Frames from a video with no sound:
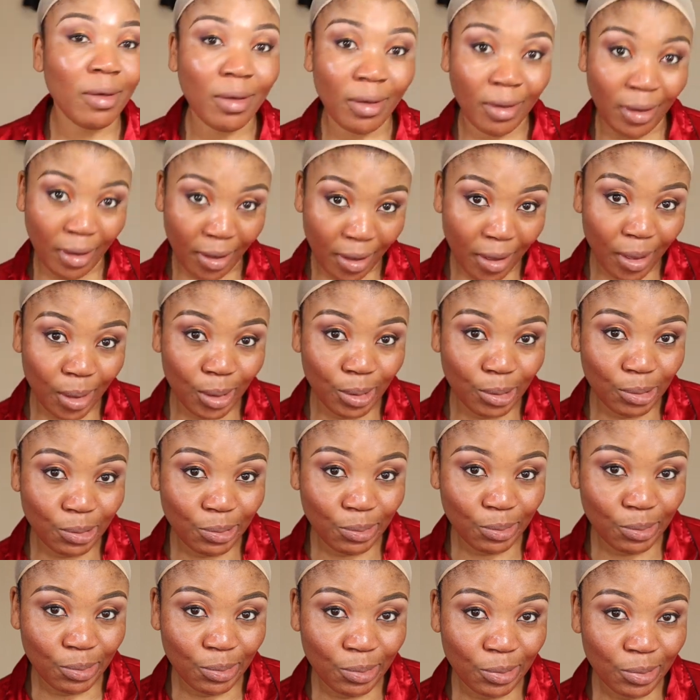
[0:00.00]
Girl,
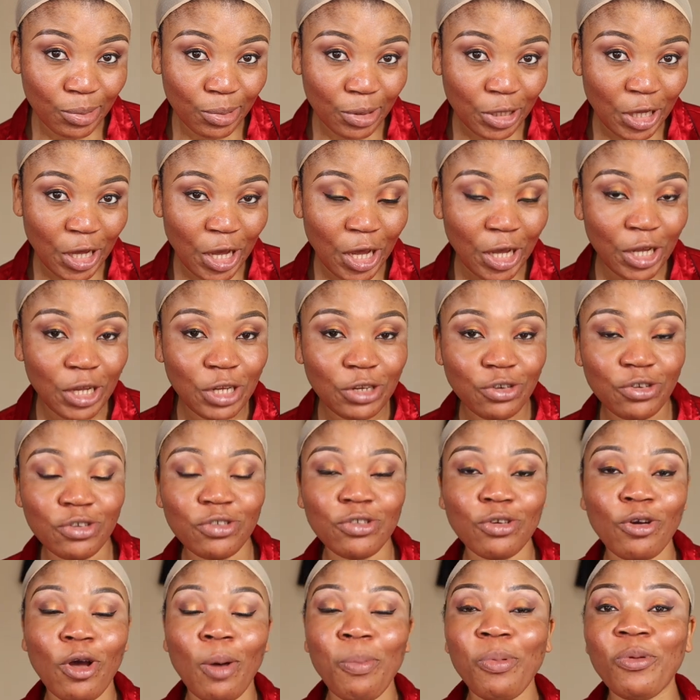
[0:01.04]
just
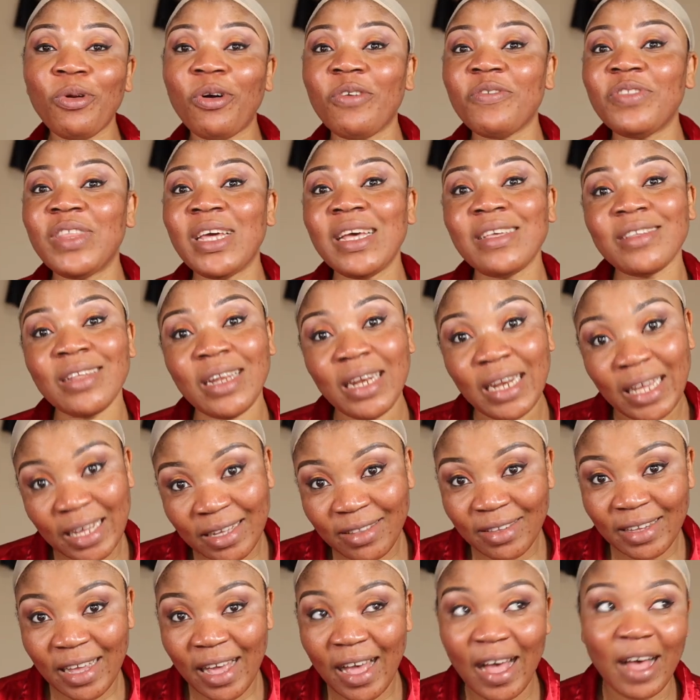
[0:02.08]
a couple of days
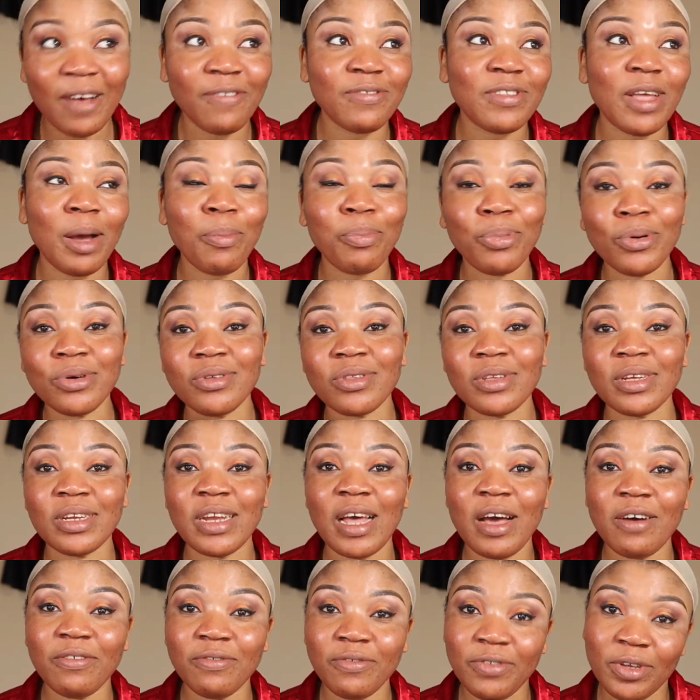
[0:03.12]
later after posting
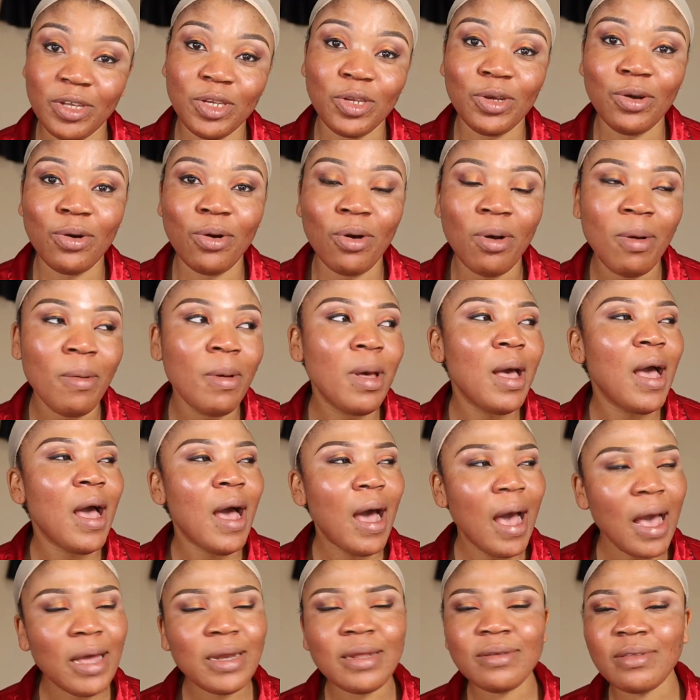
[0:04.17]
that video,
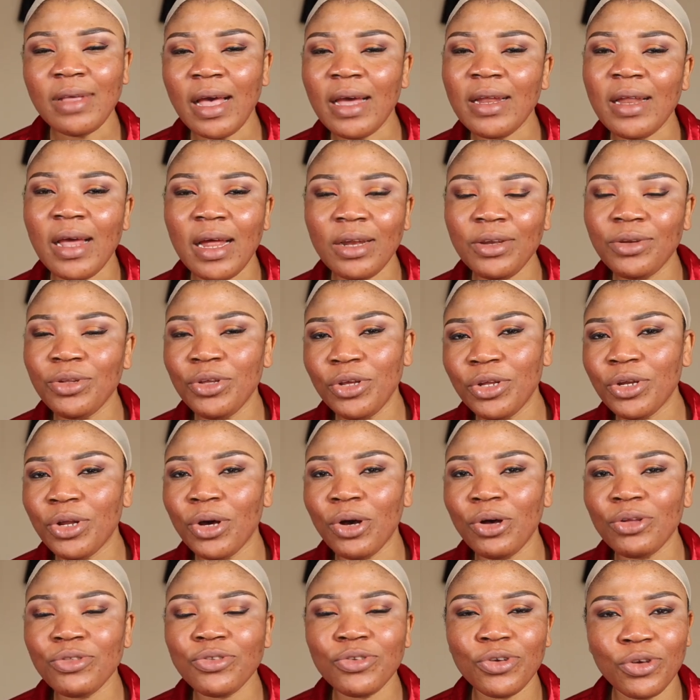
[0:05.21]
I decided,
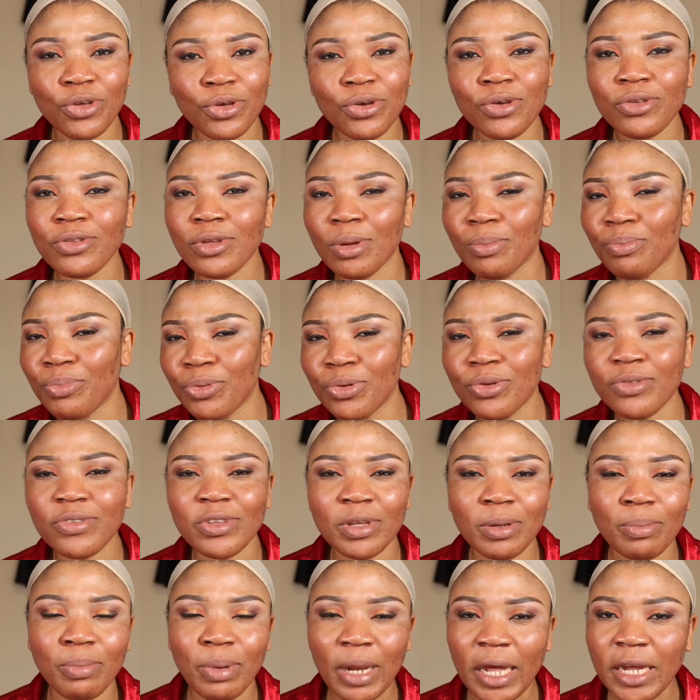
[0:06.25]
to use a
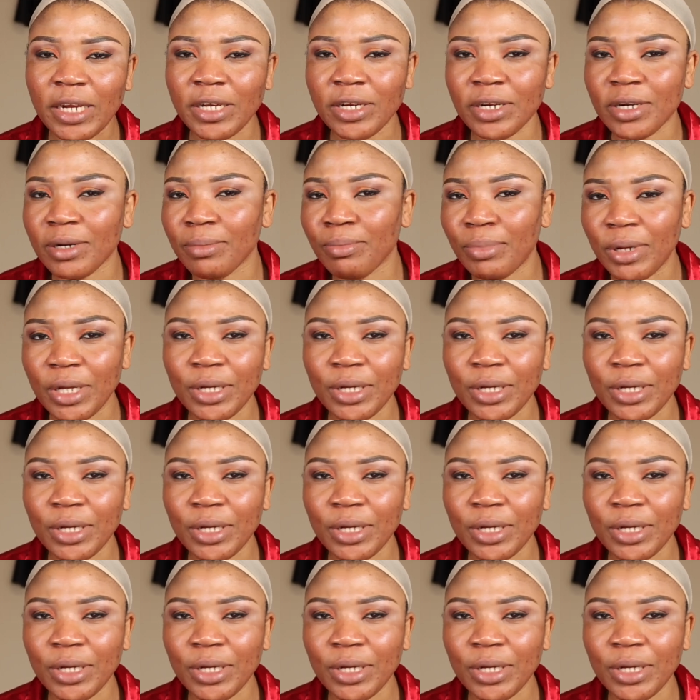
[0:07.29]
beauty blender,